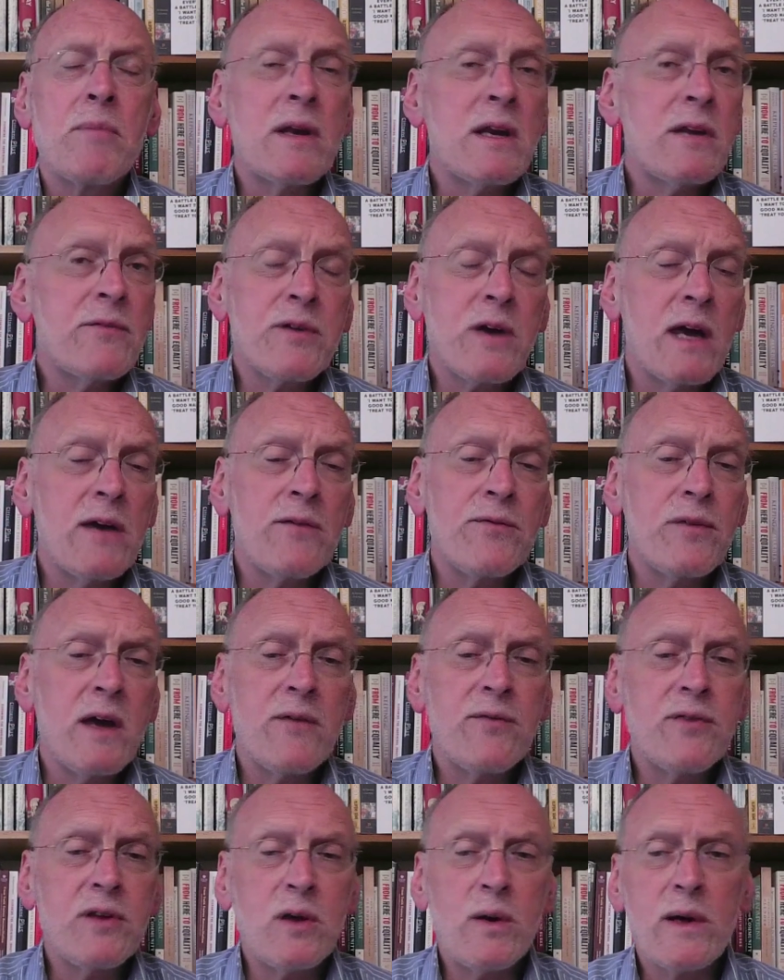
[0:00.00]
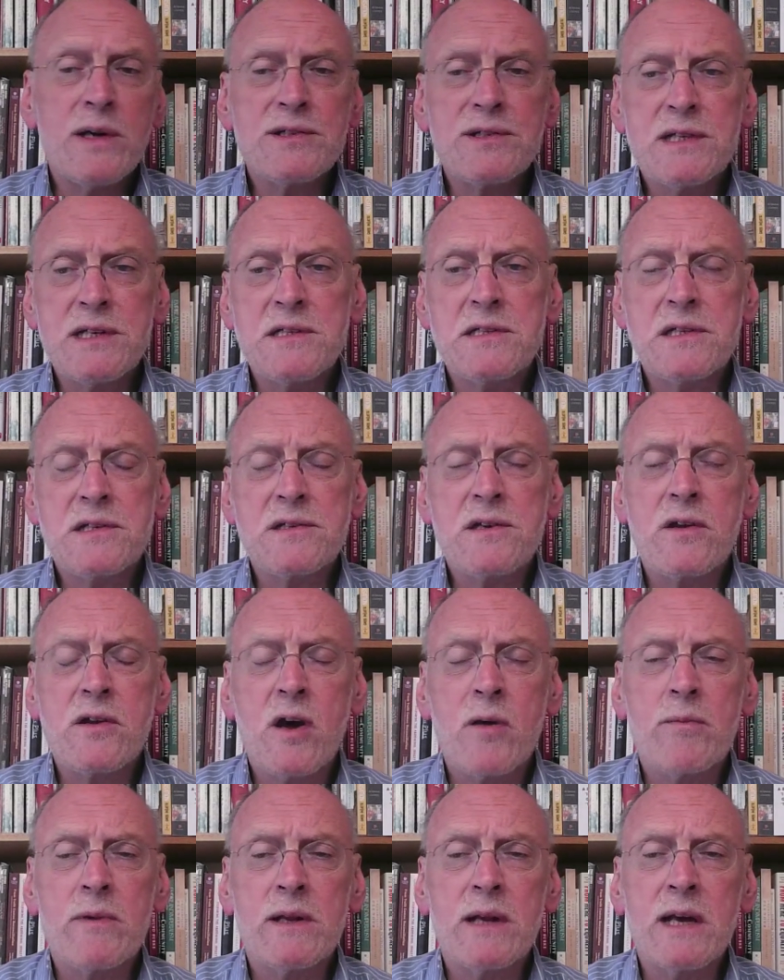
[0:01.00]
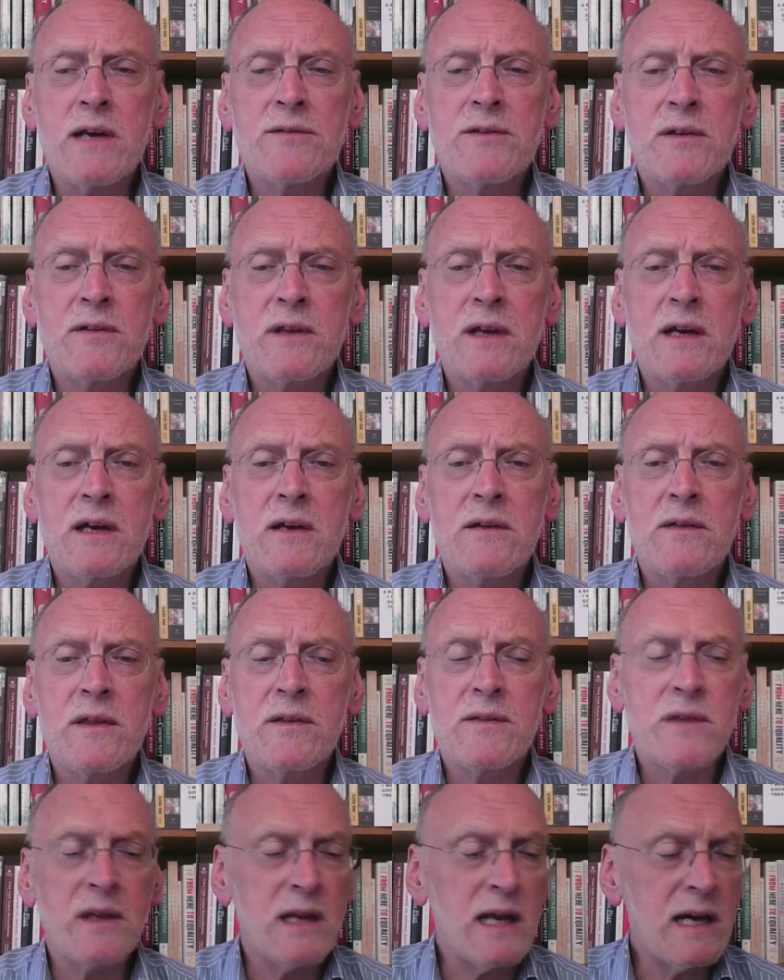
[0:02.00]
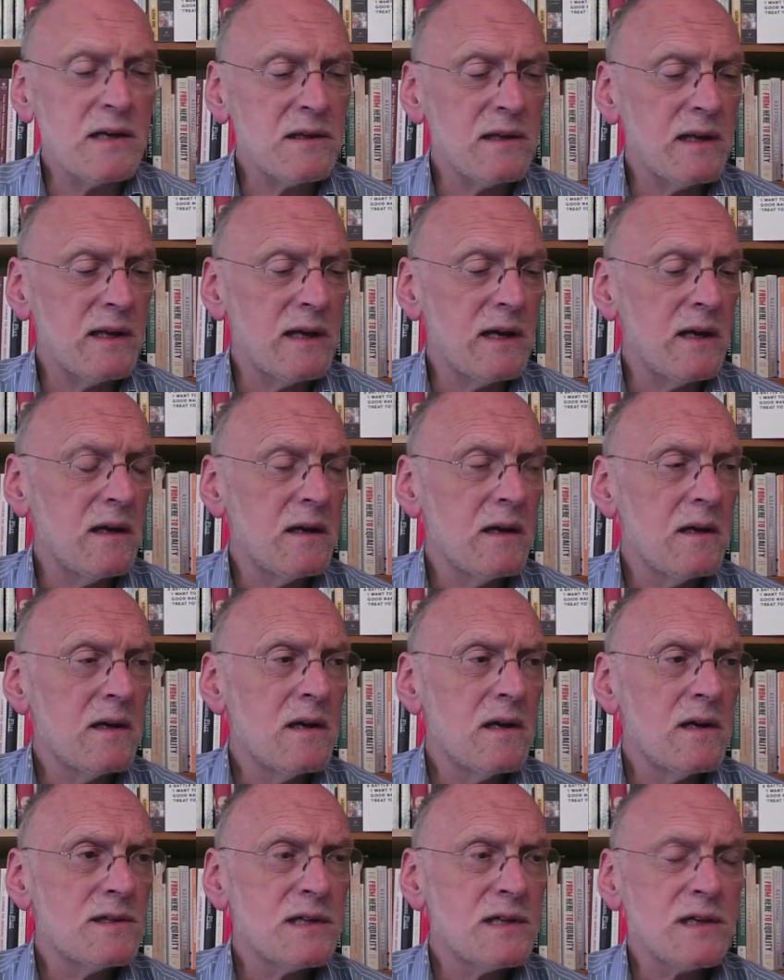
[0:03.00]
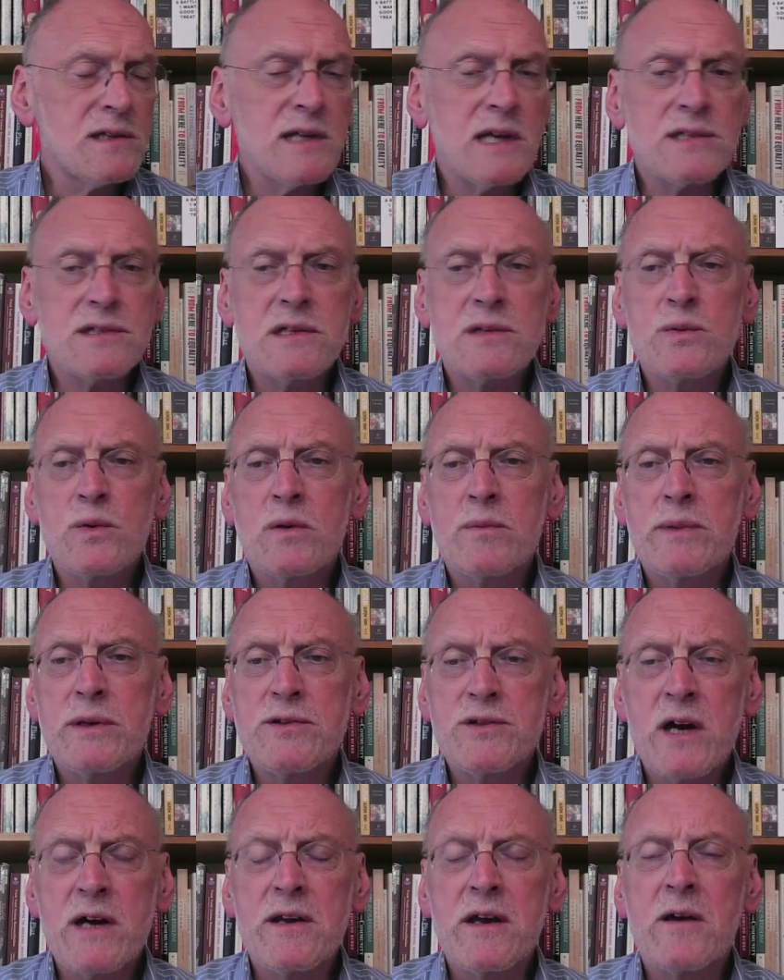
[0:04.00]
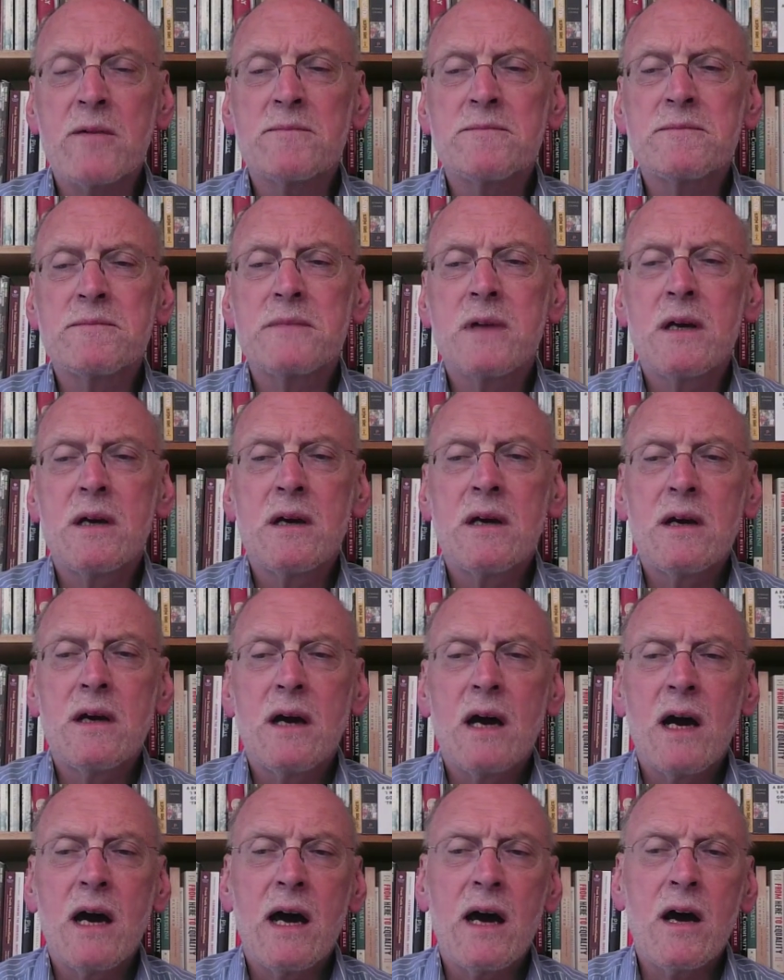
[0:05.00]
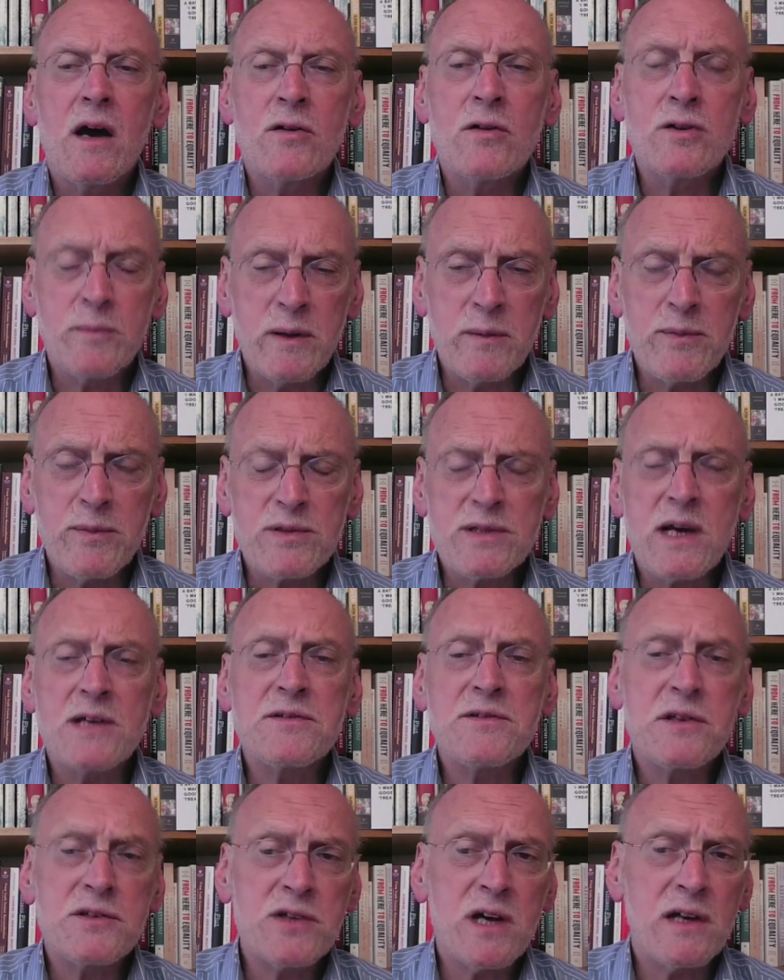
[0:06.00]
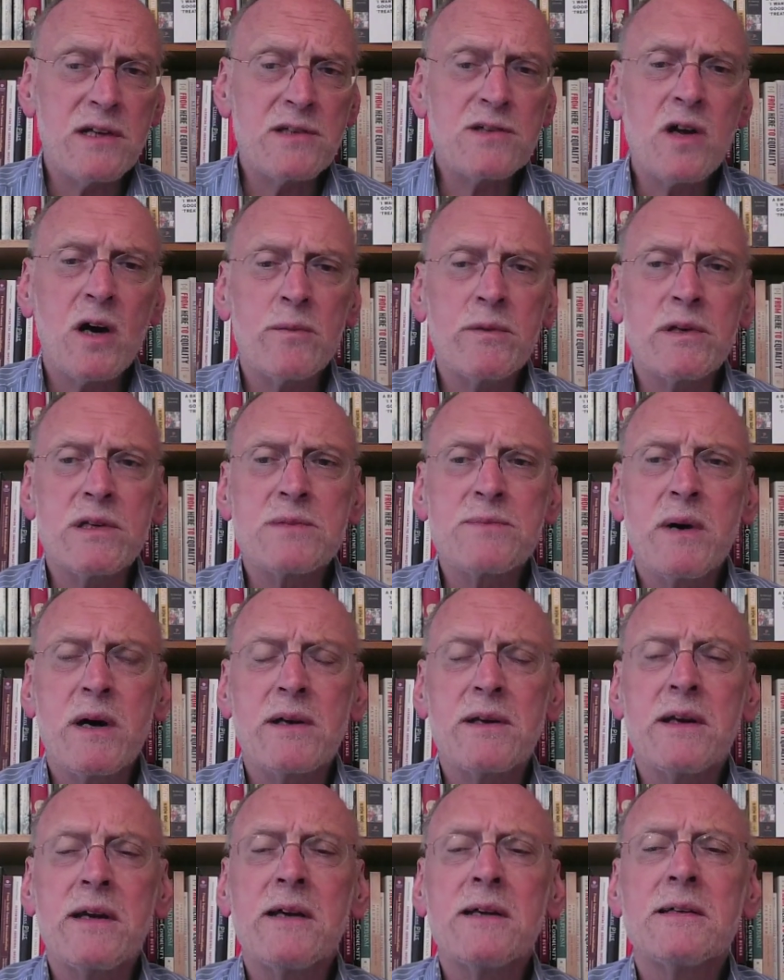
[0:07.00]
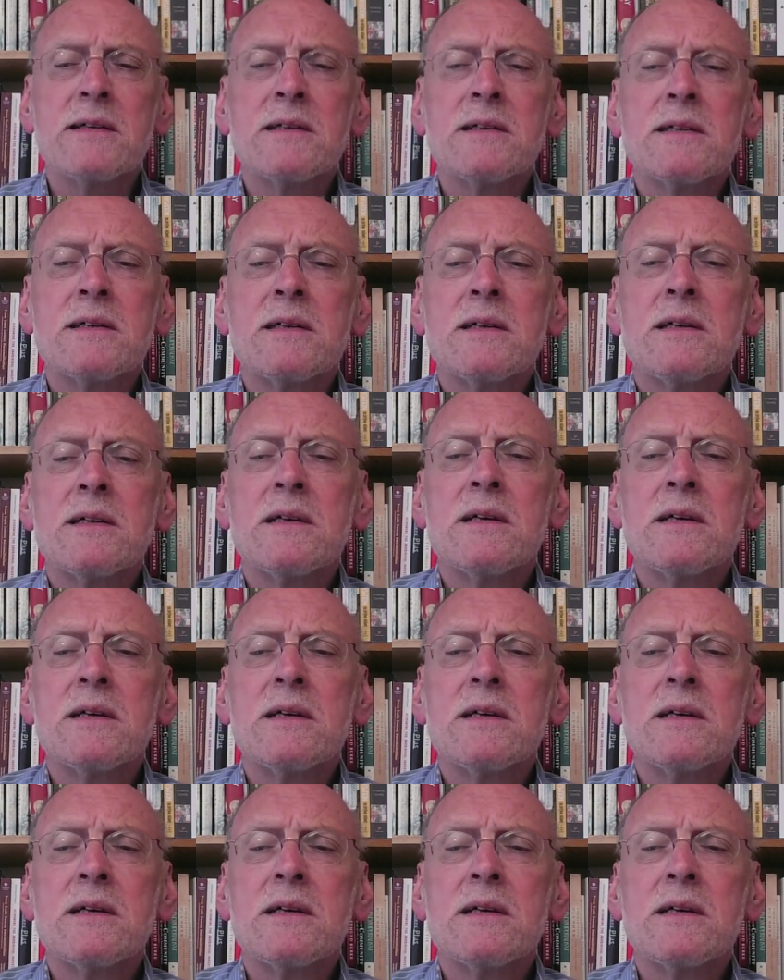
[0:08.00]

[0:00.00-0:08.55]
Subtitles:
But if the US ceases to dominate, then the likely successors will be China, or to be precise, the Chinese Communist Party.